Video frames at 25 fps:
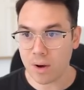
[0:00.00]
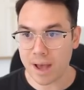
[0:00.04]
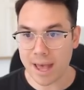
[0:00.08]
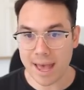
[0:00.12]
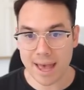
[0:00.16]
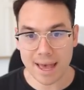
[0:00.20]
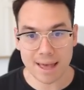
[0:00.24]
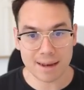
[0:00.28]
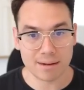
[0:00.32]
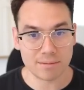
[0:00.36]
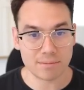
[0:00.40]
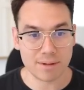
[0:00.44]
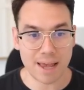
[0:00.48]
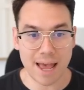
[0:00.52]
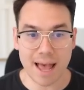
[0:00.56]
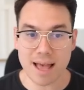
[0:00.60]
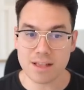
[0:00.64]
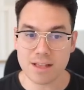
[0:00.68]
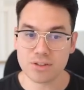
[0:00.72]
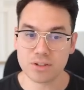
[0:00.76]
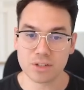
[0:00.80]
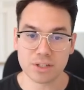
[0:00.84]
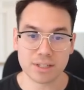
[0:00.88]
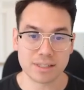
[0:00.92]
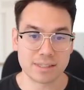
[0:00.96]
And
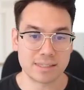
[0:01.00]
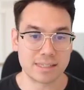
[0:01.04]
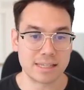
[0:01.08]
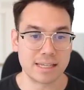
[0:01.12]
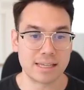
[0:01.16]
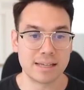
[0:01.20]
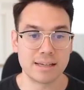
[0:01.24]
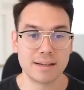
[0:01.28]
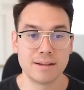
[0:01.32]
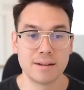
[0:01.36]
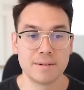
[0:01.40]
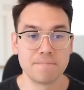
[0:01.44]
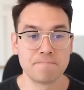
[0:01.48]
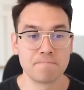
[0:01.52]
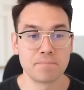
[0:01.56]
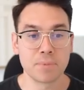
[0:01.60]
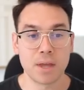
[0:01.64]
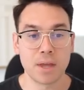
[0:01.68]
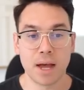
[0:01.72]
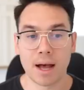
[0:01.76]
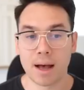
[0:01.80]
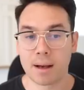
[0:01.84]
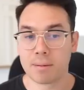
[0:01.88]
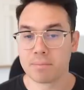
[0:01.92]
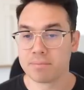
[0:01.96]
as you can see,
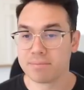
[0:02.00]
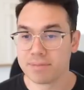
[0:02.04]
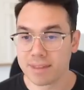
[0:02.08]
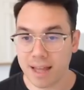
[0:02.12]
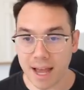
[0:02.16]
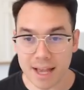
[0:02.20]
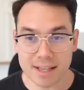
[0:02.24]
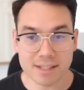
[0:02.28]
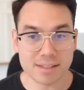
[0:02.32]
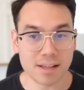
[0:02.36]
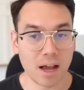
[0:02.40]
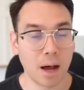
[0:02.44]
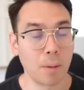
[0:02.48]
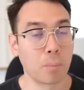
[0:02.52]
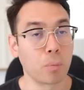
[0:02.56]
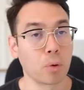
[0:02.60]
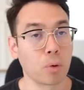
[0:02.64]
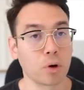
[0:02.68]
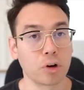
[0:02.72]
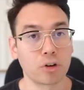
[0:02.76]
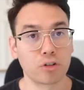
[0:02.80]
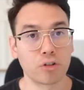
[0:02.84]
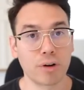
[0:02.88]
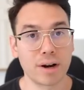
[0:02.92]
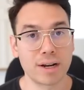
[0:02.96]
nice
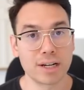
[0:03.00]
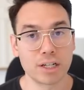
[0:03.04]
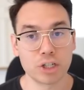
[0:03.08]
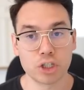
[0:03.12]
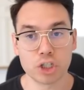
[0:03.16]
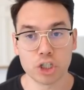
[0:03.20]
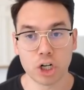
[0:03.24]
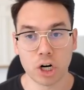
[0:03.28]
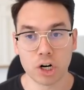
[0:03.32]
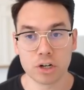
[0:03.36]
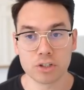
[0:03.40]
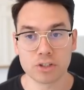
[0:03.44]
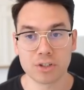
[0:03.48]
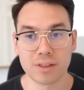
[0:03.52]
upward trending chart.